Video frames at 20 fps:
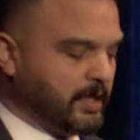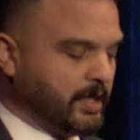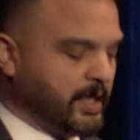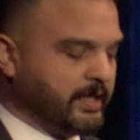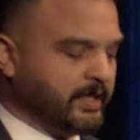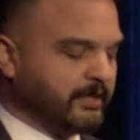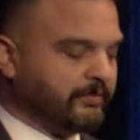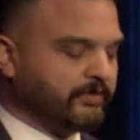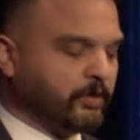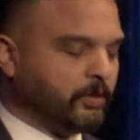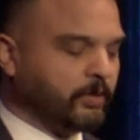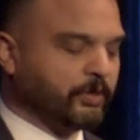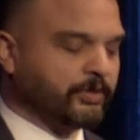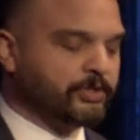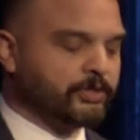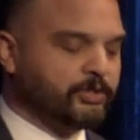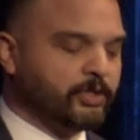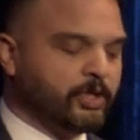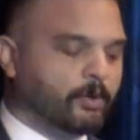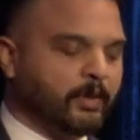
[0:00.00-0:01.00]
And of
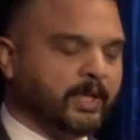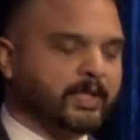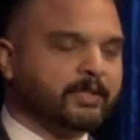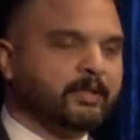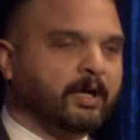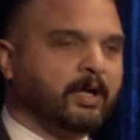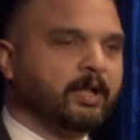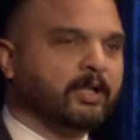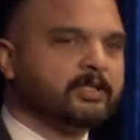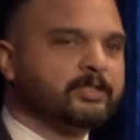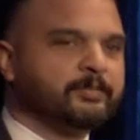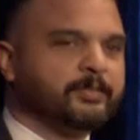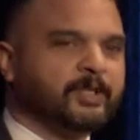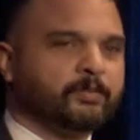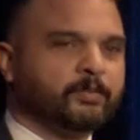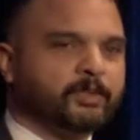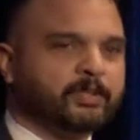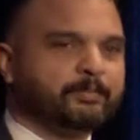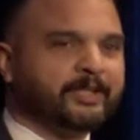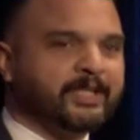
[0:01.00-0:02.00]
course, no
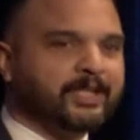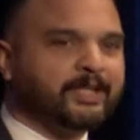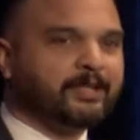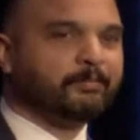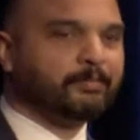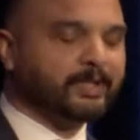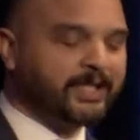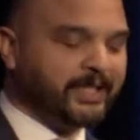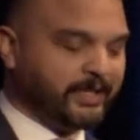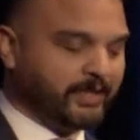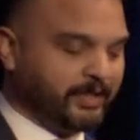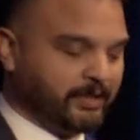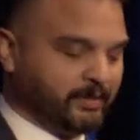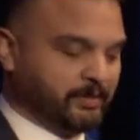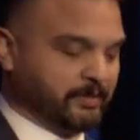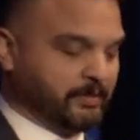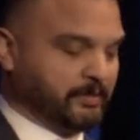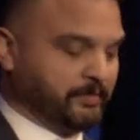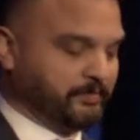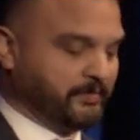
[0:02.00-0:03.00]
acknowledgement would be complete
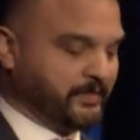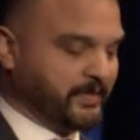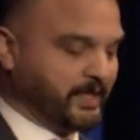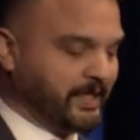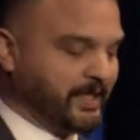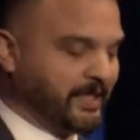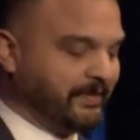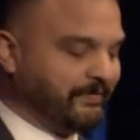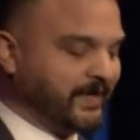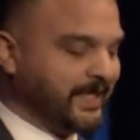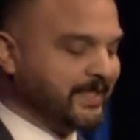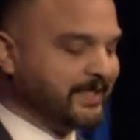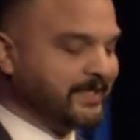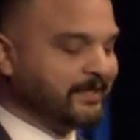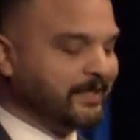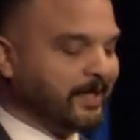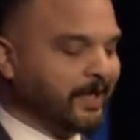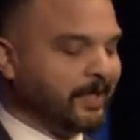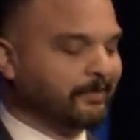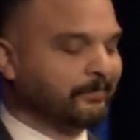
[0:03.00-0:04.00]
here if I
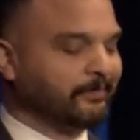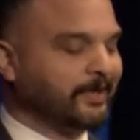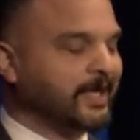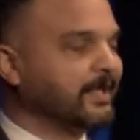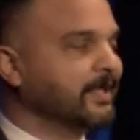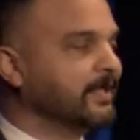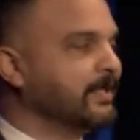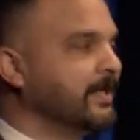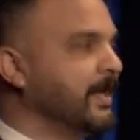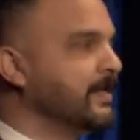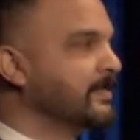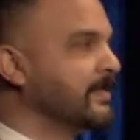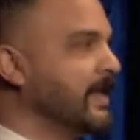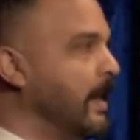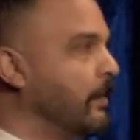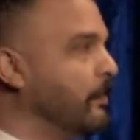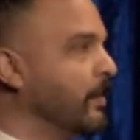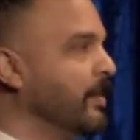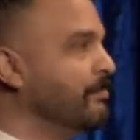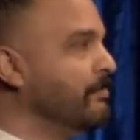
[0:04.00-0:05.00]
did not recognize
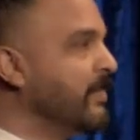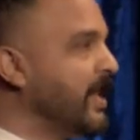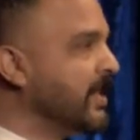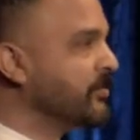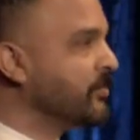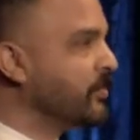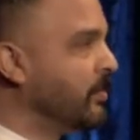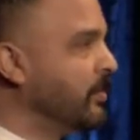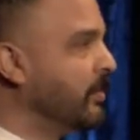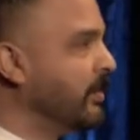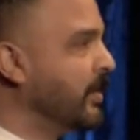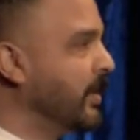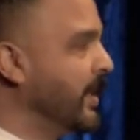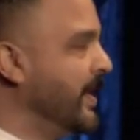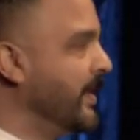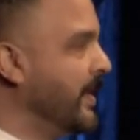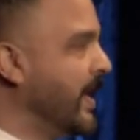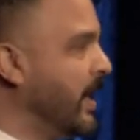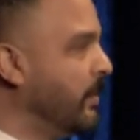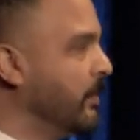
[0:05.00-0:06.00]
our mentor
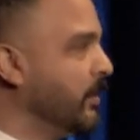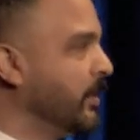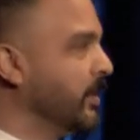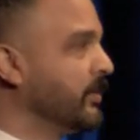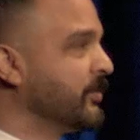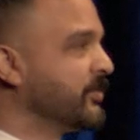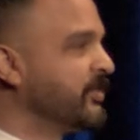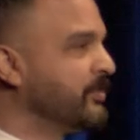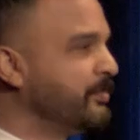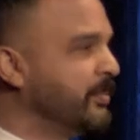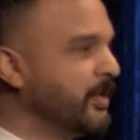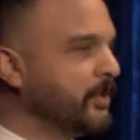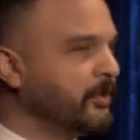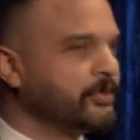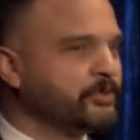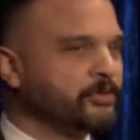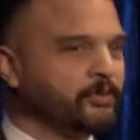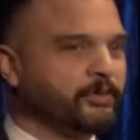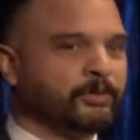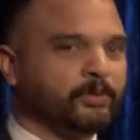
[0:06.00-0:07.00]
and our
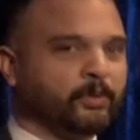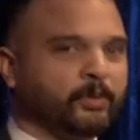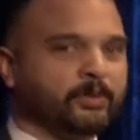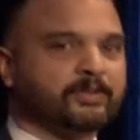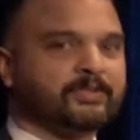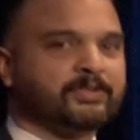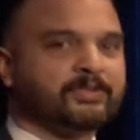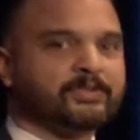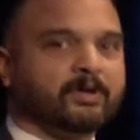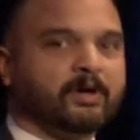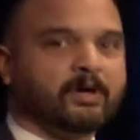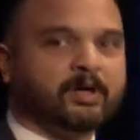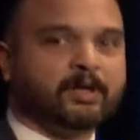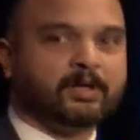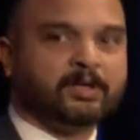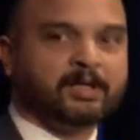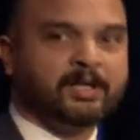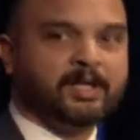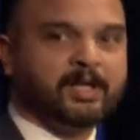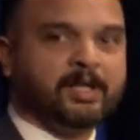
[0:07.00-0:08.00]
spiritual North
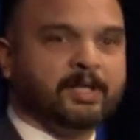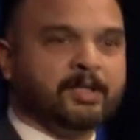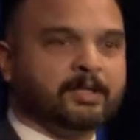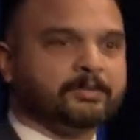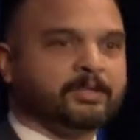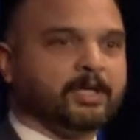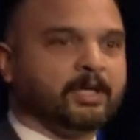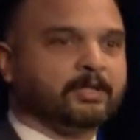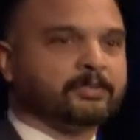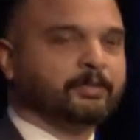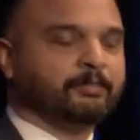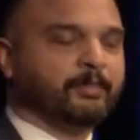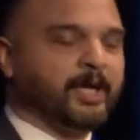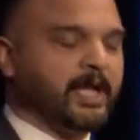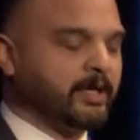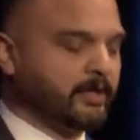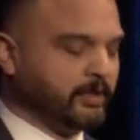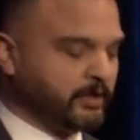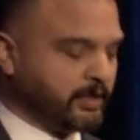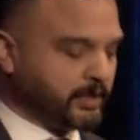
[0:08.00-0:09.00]
Star, Dr.
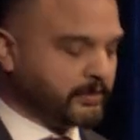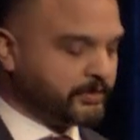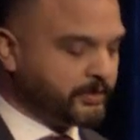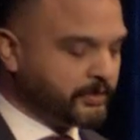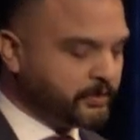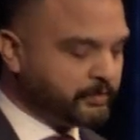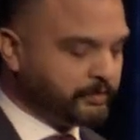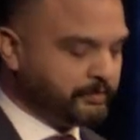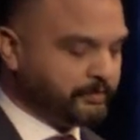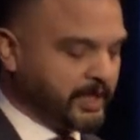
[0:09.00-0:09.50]
Maher Hatut.